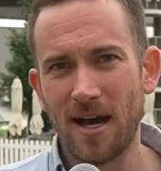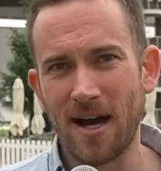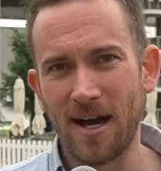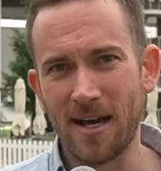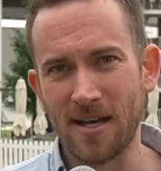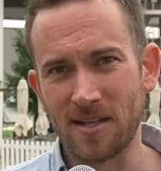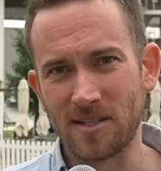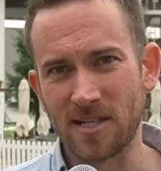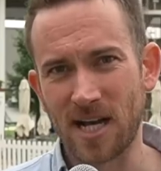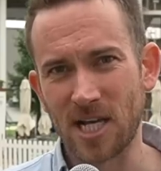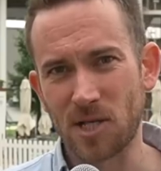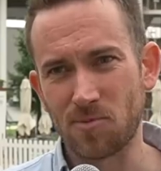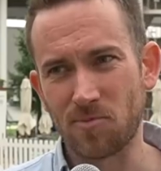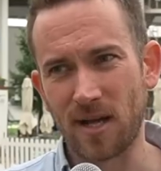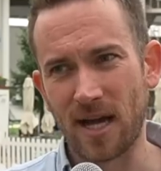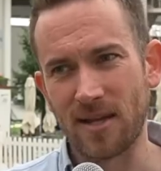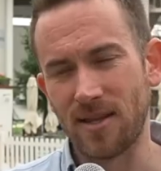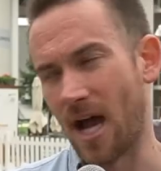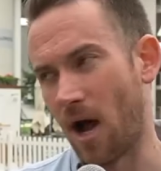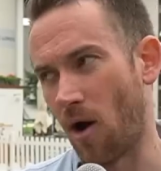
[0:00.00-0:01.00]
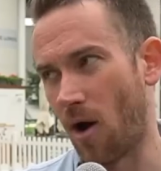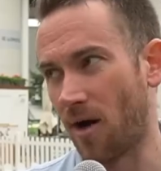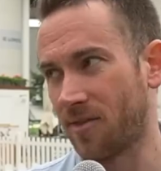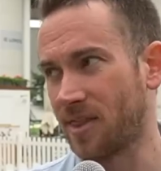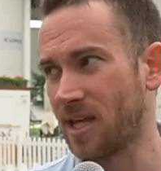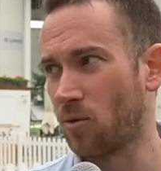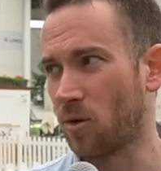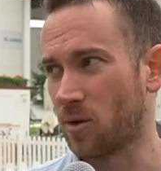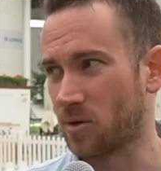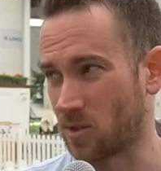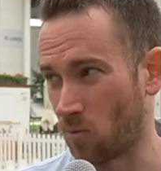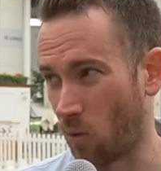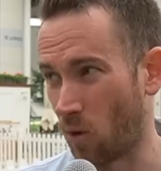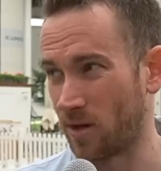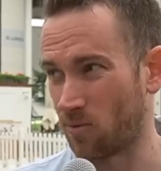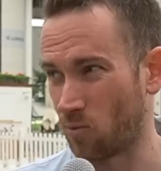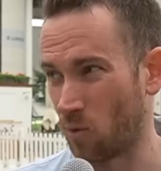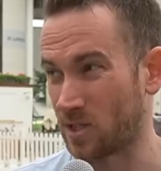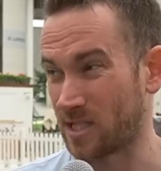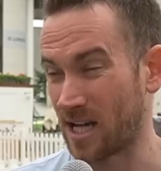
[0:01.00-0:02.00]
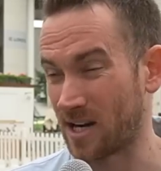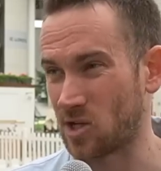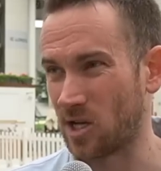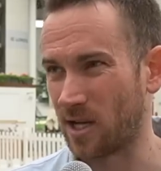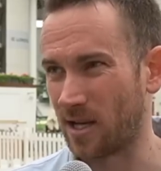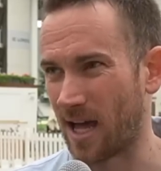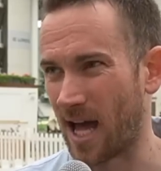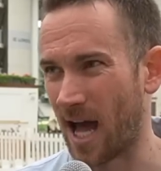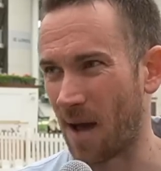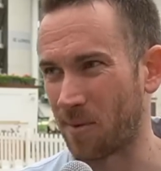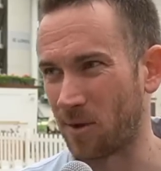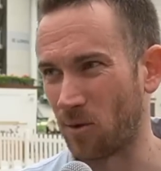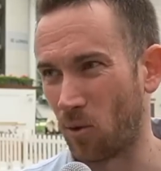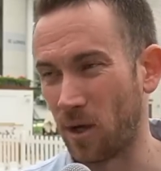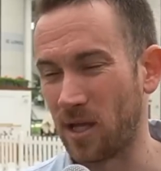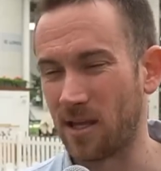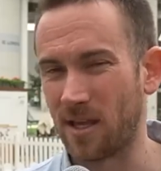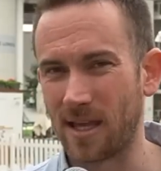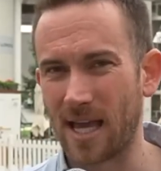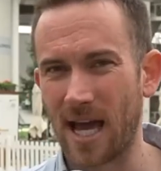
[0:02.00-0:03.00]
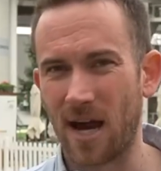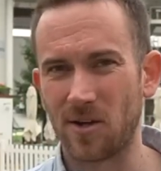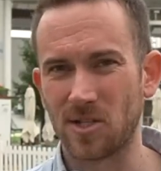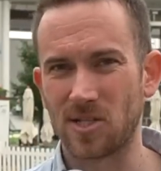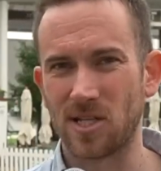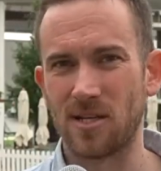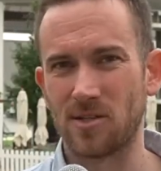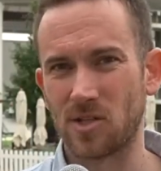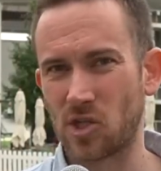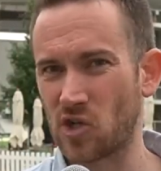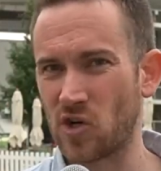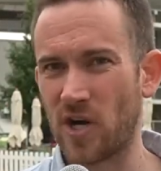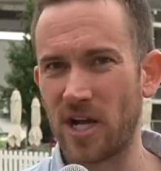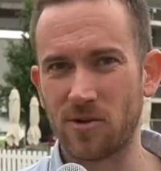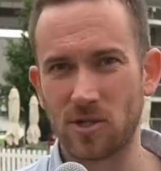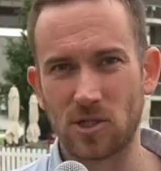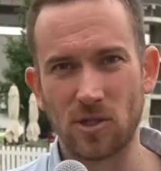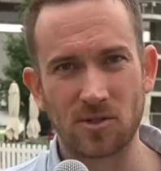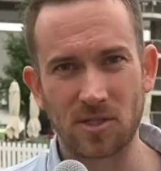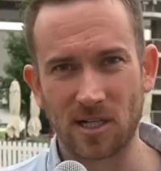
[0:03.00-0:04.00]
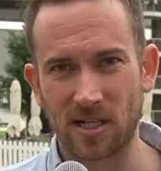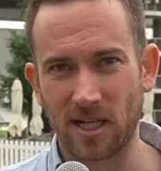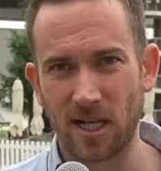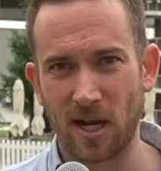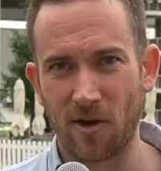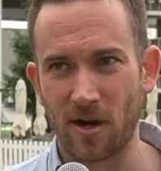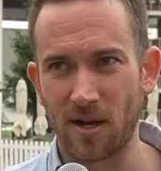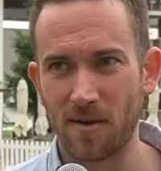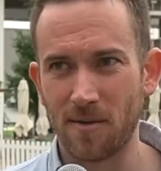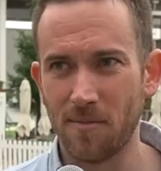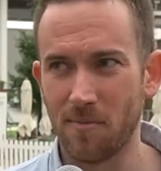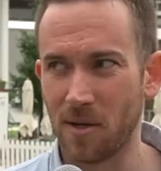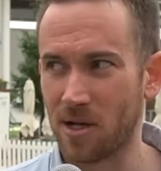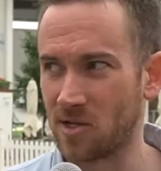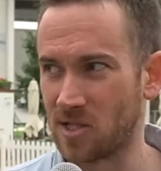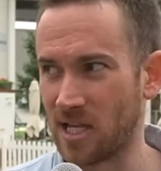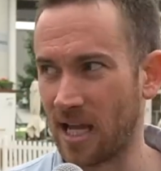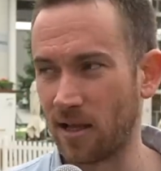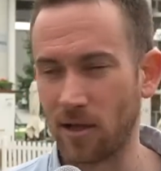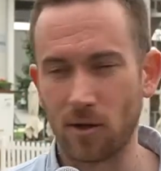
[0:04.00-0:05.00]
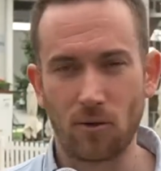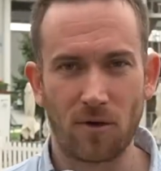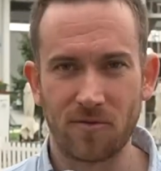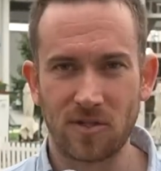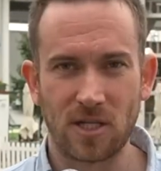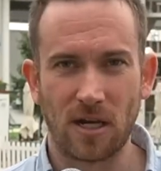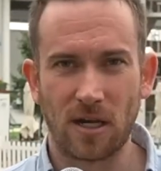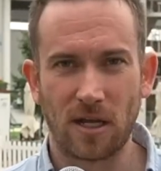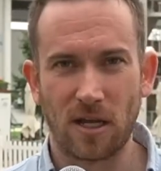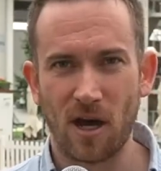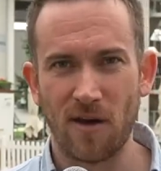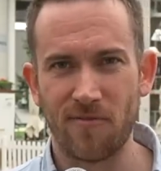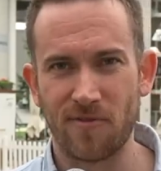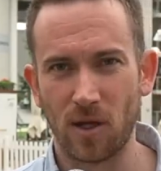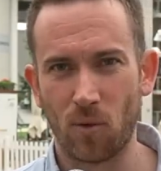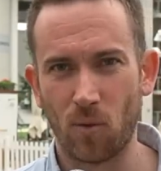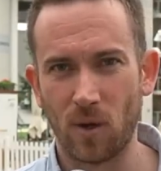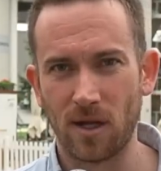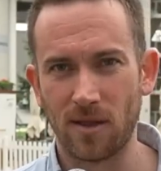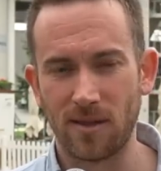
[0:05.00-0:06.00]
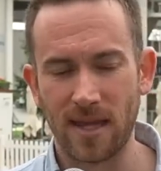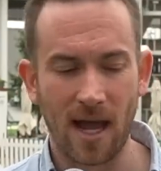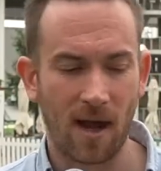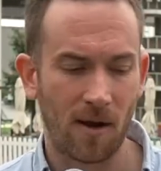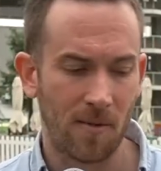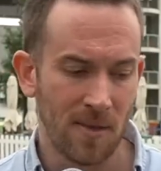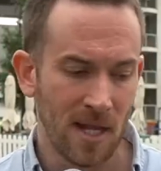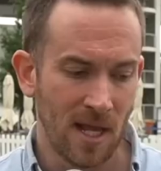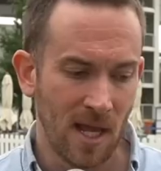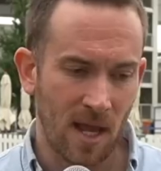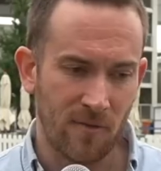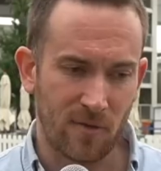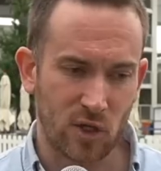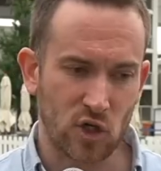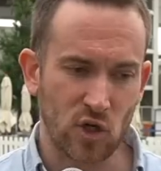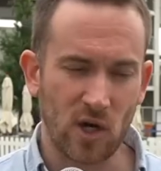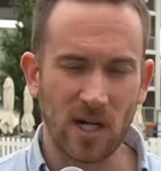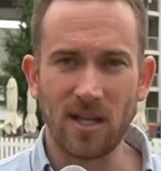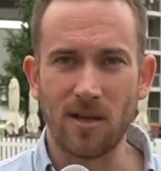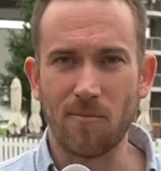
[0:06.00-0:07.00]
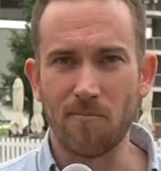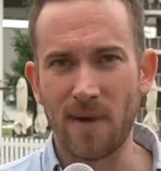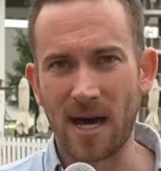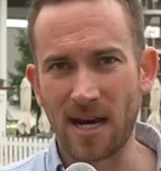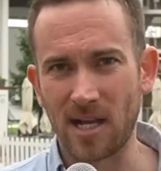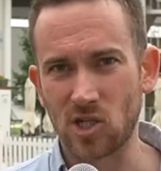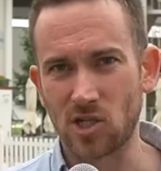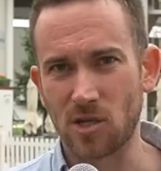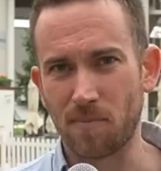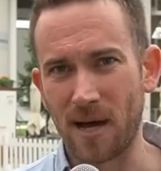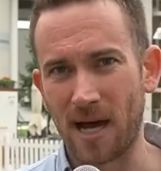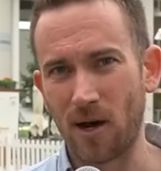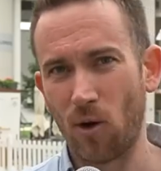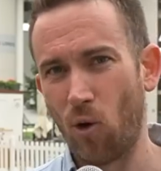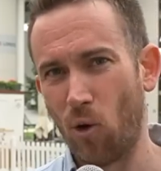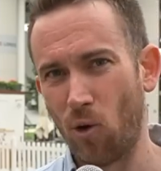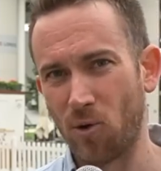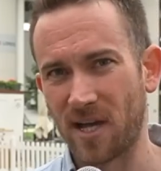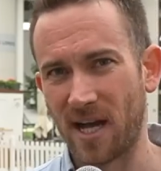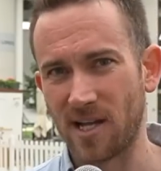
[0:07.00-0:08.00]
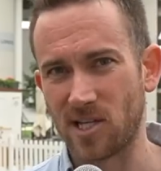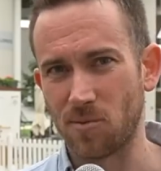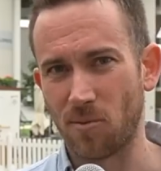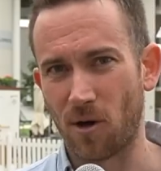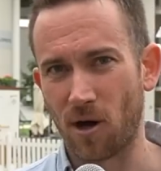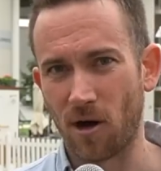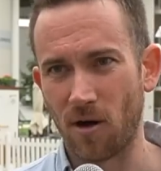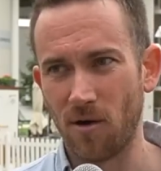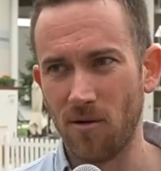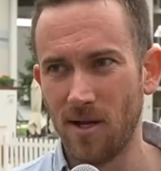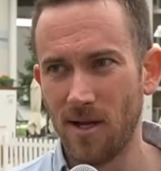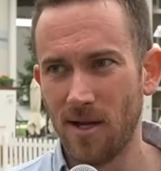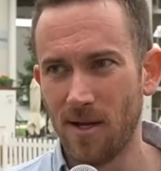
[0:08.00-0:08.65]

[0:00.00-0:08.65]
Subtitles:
in a day's play? Now, I think what's actually going to happen, or what you can guarantee, is Australia is not declaring, because England are obviously going to go for the win. Now, if Australia managed to bat all day tomorrow,